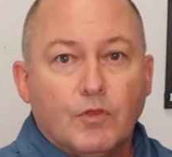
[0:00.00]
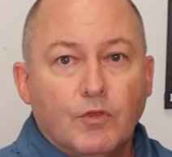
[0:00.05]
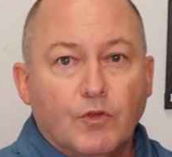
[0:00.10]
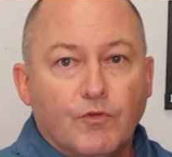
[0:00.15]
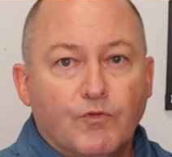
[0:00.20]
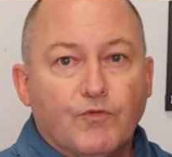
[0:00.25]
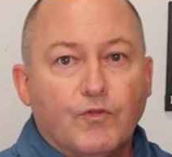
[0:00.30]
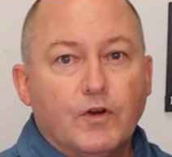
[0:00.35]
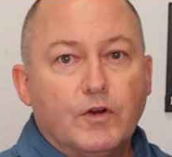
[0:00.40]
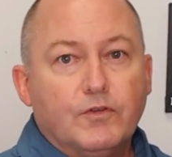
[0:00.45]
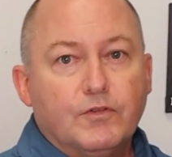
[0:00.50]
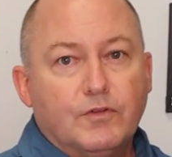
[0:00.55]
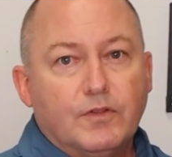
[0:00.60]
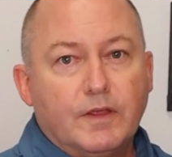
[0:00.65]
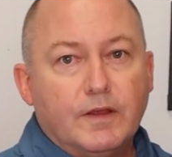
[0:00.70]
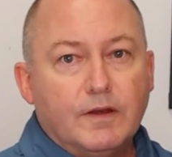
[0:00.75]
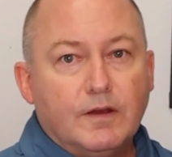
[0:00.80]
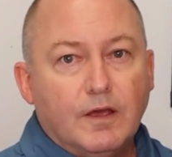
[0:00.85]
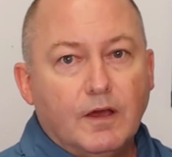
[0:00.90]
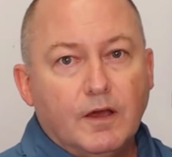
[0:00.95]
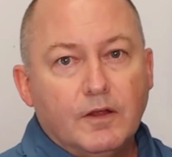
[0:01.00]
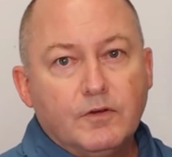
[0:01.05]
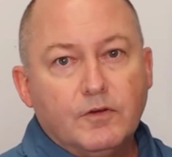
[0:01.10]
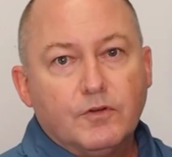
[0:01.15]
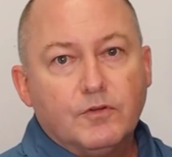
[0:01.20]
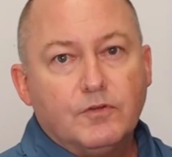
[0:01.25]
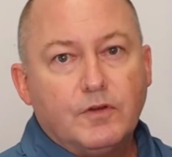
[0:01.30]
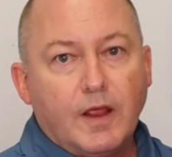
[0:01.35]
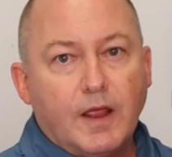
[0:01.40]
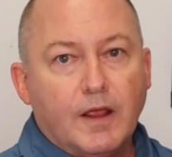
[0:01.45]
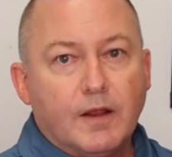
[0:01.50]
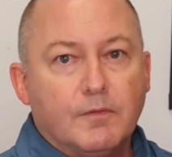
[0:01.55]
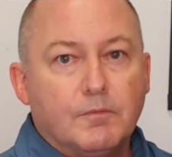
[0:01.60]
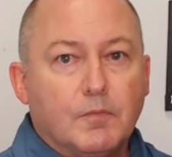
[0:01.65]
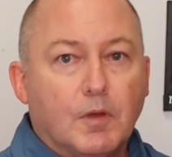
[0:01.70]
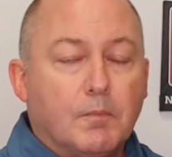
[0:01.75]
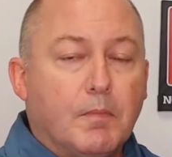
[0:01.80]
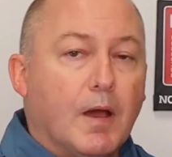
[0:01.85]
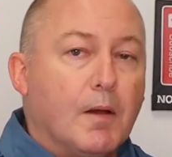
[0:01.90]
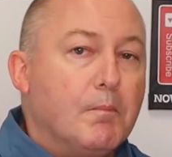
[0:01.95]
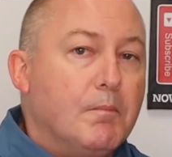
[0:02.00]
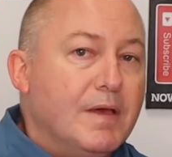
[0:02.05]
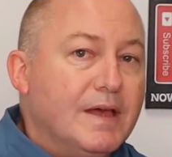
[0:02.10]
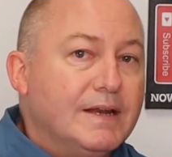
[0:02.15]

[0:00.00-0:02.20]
The first thing to understand about